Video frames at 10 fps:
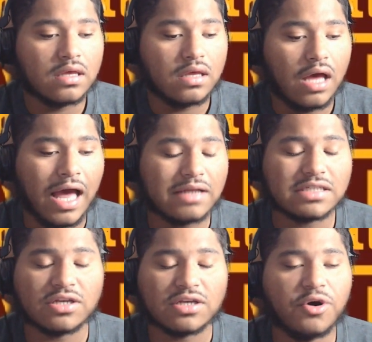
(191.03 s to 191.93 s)
I
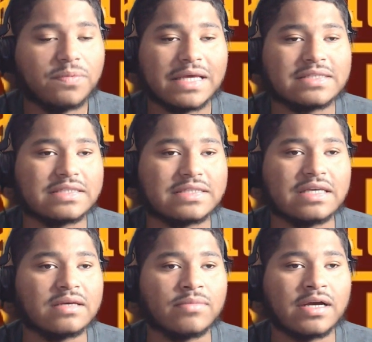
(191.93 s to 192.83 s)
just hope they
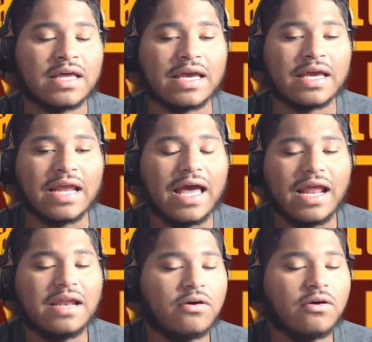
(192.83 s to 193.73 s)
see it, bro. Like, and I, and
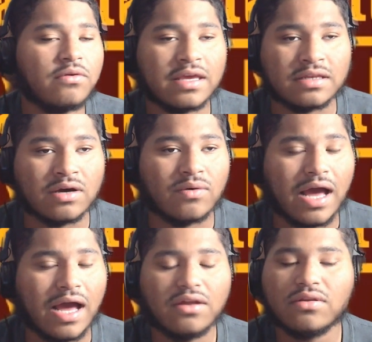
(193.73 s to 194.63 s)
I know they don't.
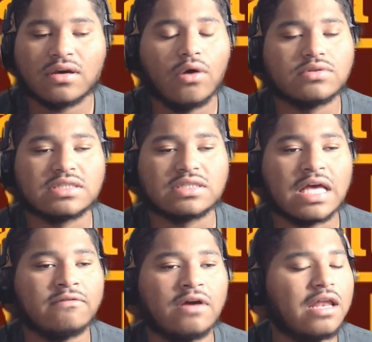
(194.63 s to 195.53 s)
I know the coaching
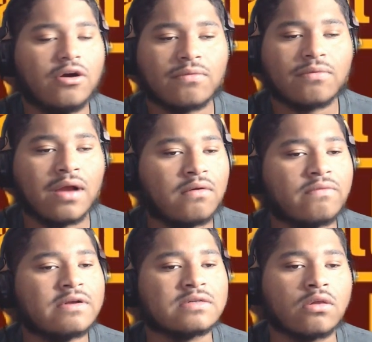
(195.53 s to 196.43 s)
staff don't. I know Ron
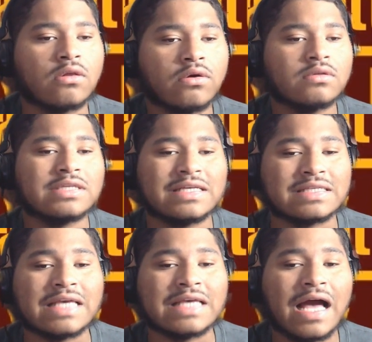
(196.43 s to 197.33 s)
Rivera is loyal to
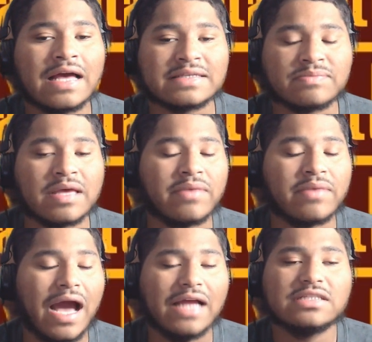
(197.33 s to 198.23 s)
his guys, man.
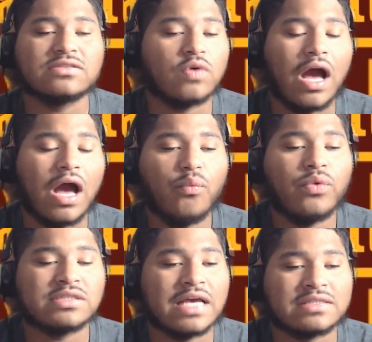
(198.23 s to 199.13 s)
But I just I
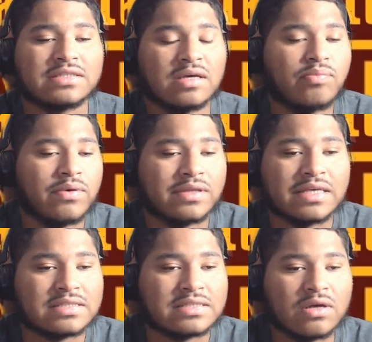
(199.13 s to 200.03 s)
wish at some point
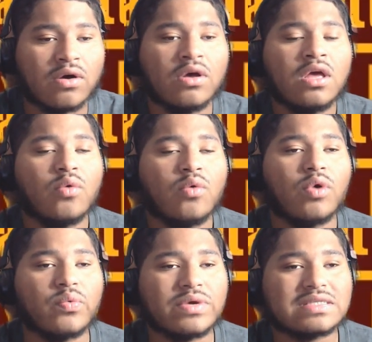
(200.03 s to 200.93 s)
they saw
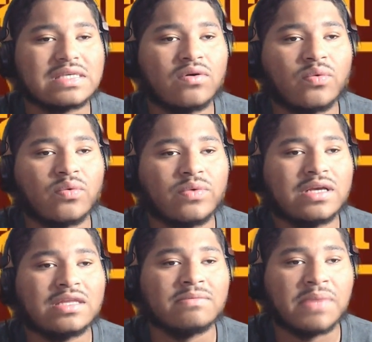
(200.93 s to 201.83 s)
what we see on a
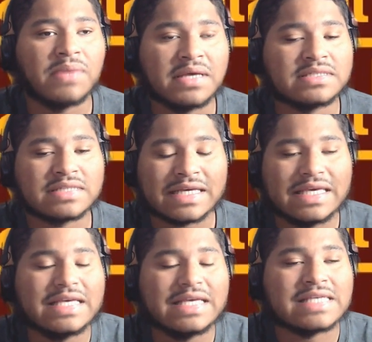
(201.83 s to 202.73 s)
weekly basis. Like
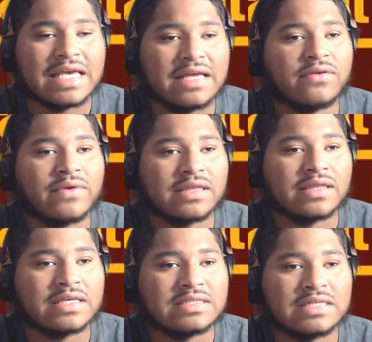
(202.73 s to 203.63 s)
he is hindering
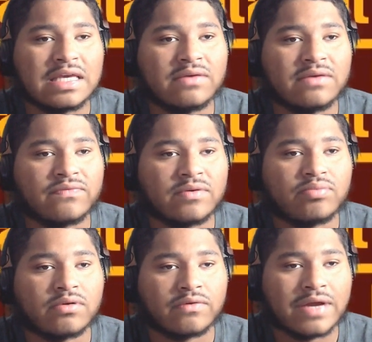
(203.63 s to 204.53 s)
this team from
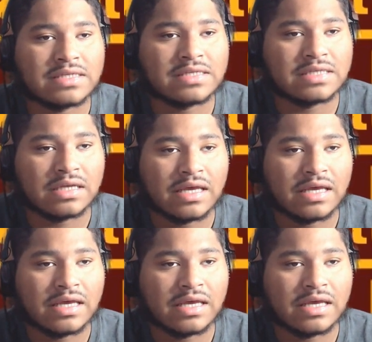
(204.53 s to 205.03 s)
progressing.